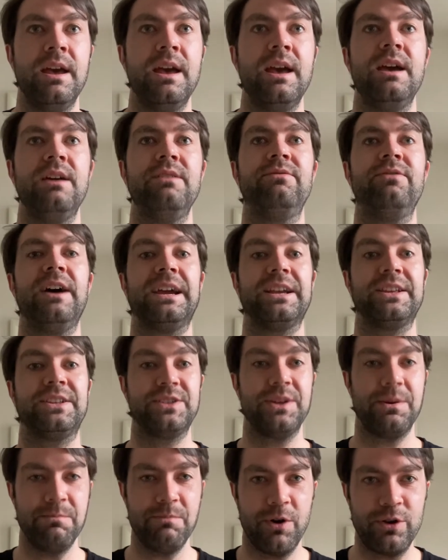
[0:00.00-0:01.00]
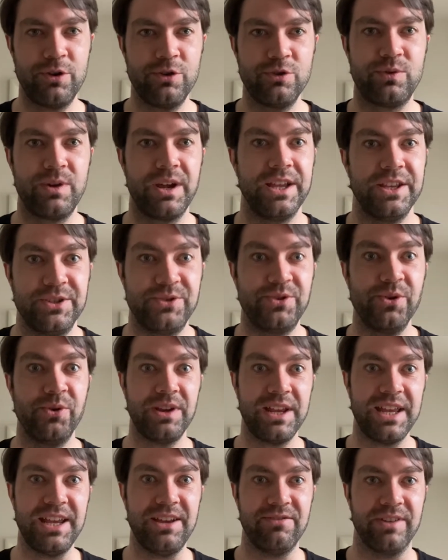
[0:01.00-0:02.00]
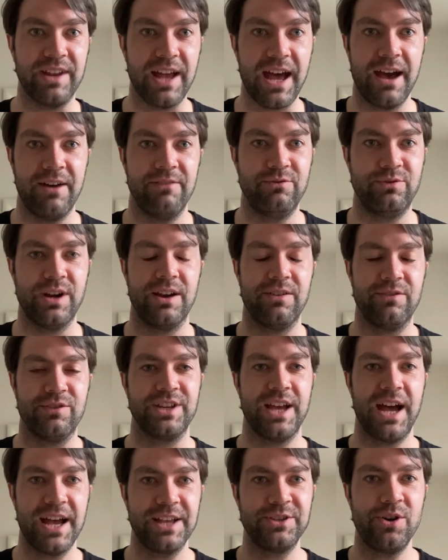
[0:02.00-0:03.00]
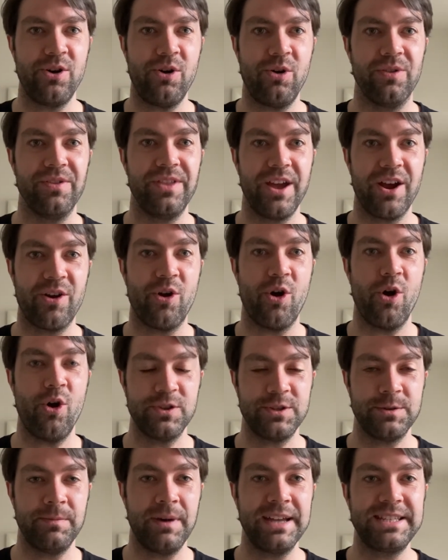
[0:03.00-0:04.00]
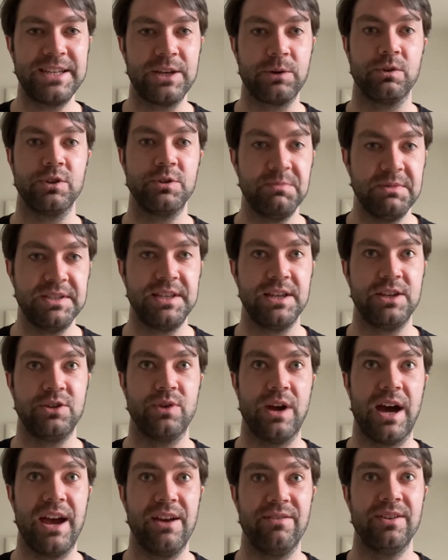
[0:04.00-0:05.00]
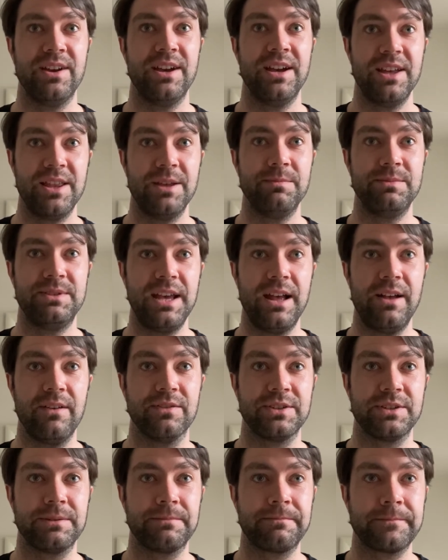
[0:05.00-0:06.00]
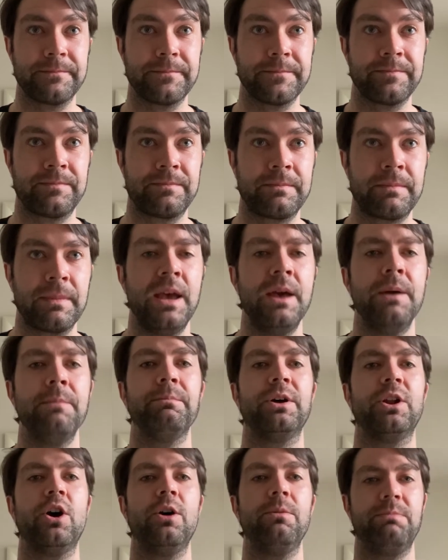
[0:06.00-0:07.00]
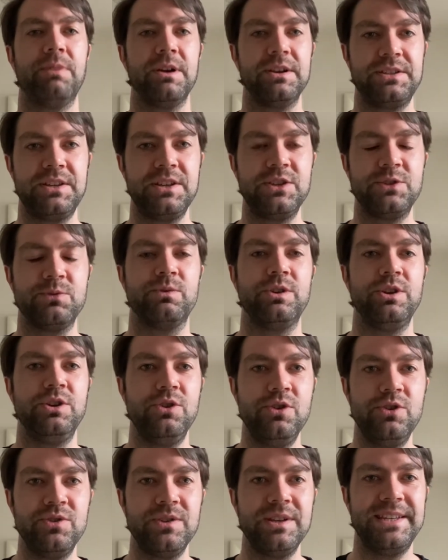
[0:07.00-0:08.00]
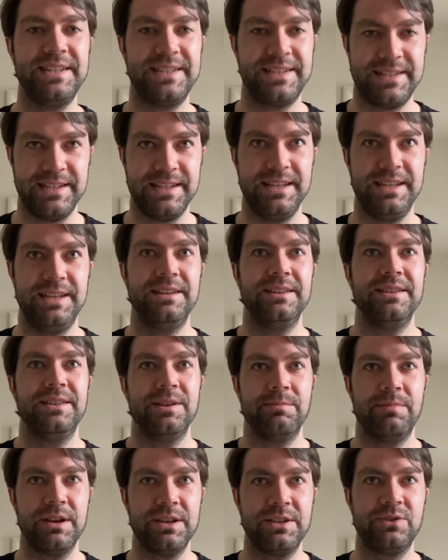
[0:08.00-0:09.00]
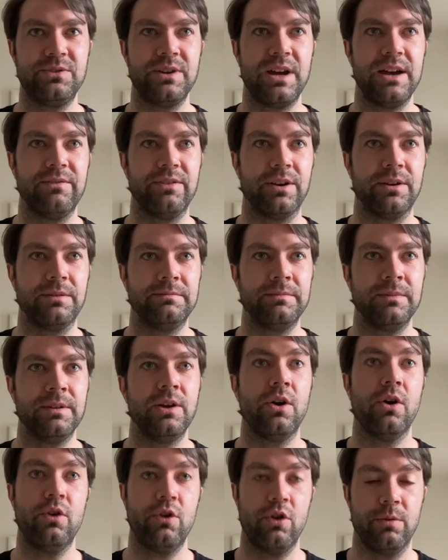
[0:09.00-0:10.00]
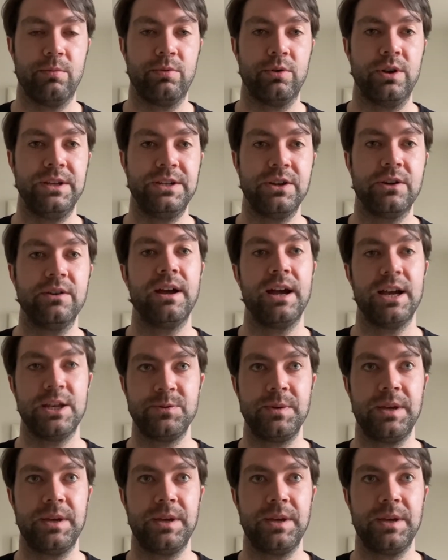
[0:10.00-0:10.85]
In fact, some modern trains don't even have drivers at all. They are automatic, which means they drive themselves. But on buses, we usually see the bus driver or operator as we